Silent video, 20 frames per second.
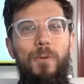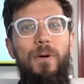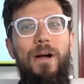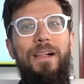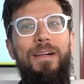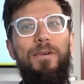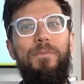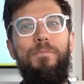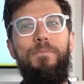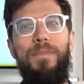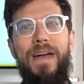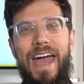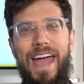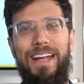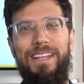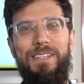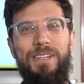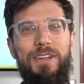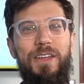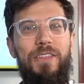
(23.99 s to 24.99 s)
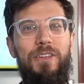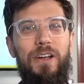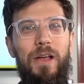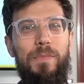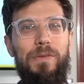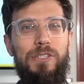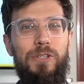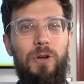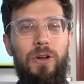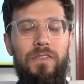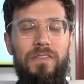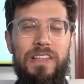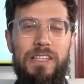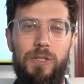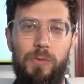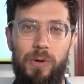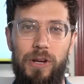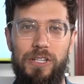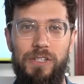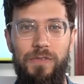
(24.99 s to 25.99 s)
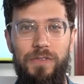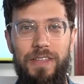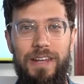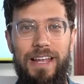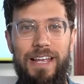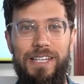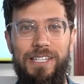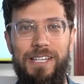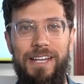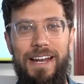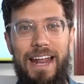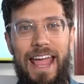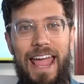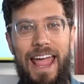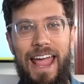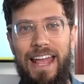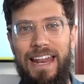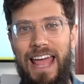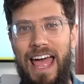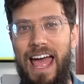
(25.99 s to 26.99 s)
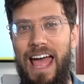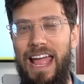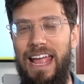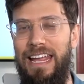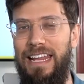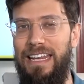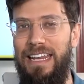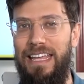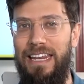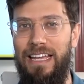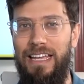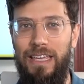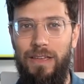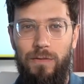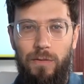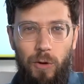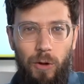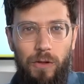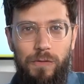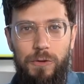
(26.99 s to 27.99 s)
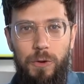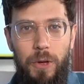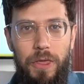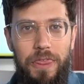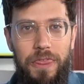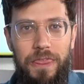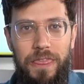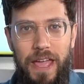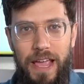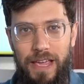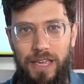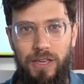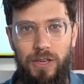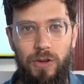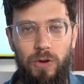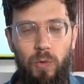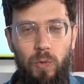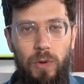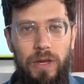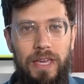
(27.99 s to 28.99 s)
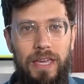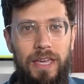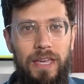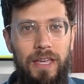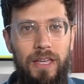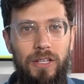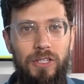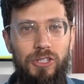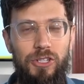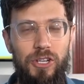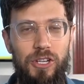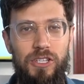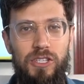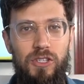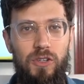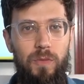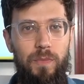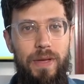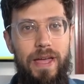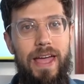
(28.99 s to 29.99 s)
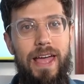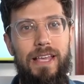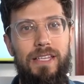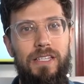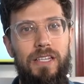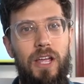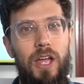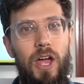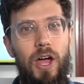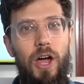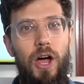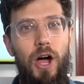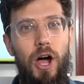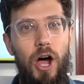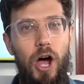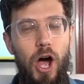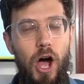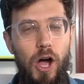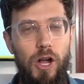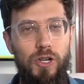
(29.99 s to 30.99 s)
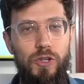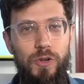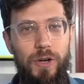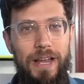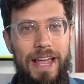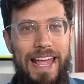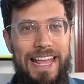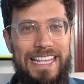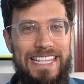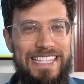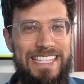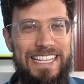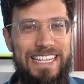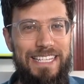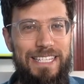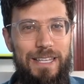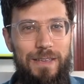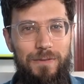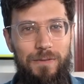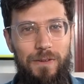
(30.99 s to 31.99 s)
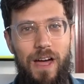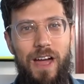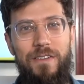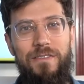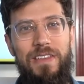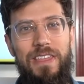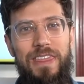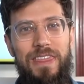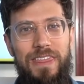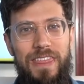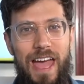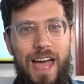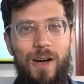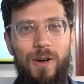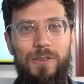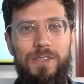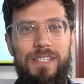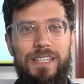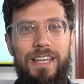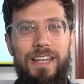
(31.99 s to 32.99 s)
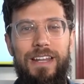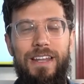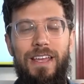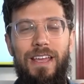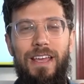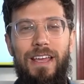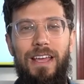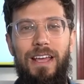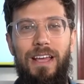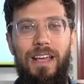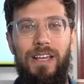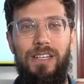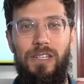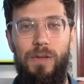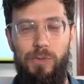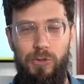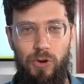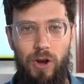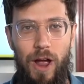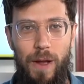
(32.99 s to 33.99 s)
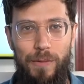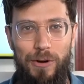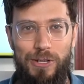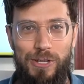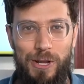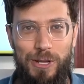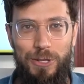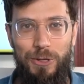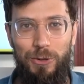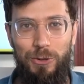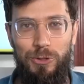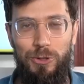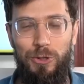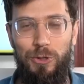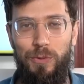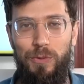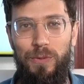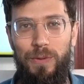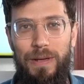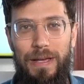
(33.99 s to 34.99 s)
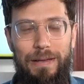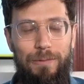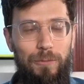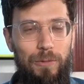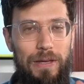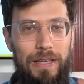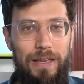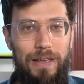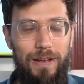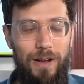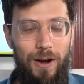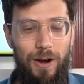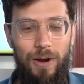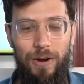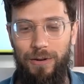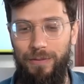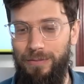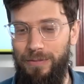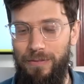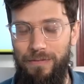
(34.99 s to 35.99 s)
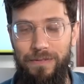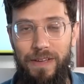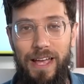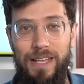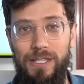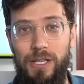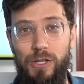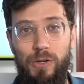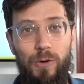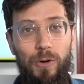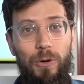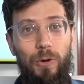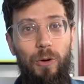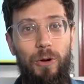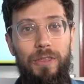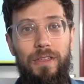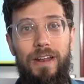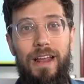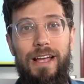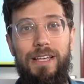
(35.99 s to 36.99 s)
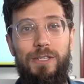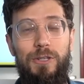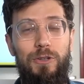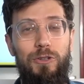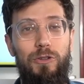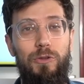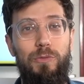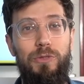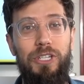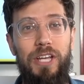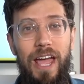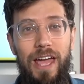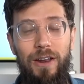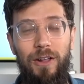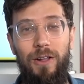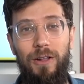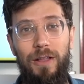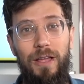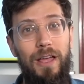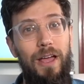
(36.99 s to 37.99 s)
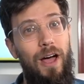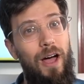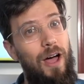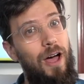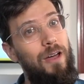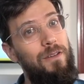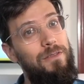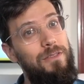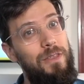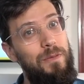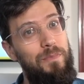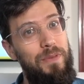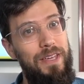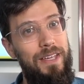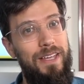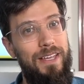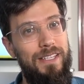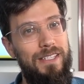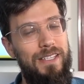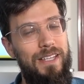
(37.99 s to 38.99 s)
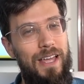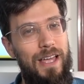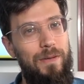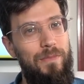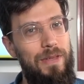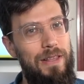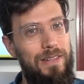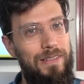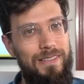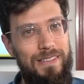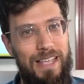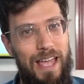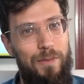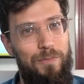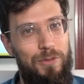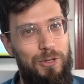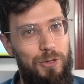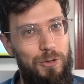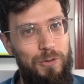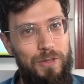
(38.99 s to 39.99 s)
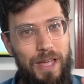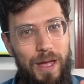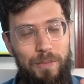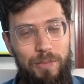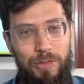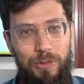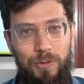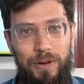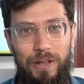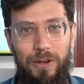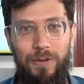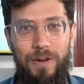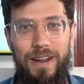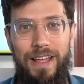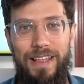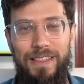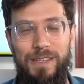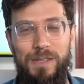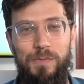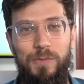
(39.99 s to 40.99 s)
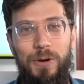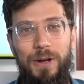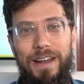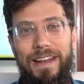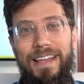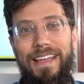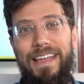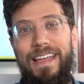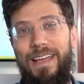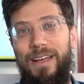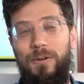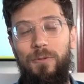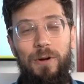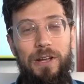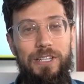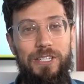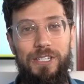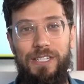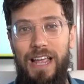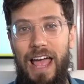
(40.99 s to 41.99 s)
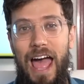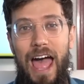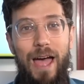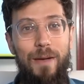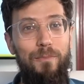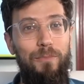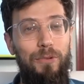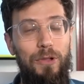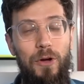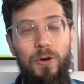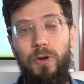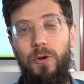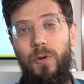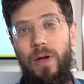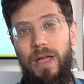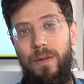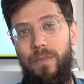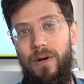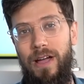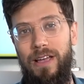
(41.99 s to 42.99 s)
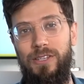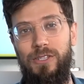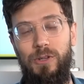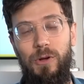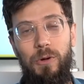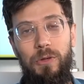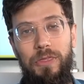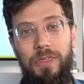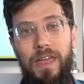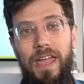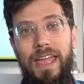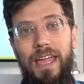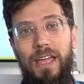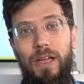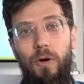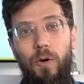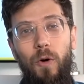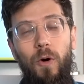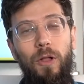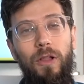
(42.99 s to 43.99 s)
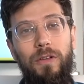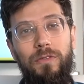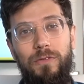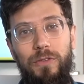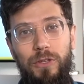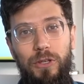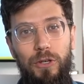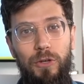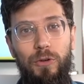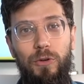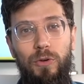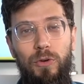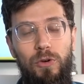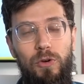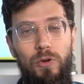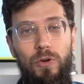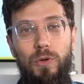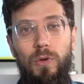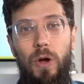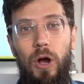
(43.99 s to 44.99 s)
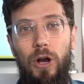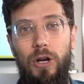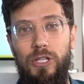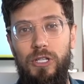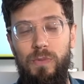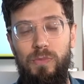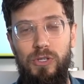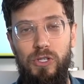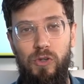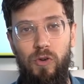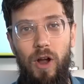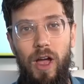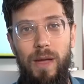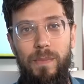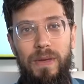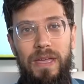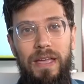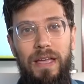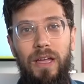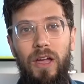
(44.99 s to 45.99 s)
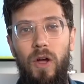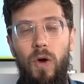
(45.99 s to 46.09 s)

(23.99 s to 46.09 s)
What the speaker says: Welcome back to another episode of Inspiration for the Nation, and I need to give all of you a thank you. We just surpassed 165,000 subscribers on YouTube. We are the fastest growing Orthodox YouTube channel of the biggest. I mean, top 2, top 3 already at this point, which I'm blown away by. So thank all of you who are subscribing,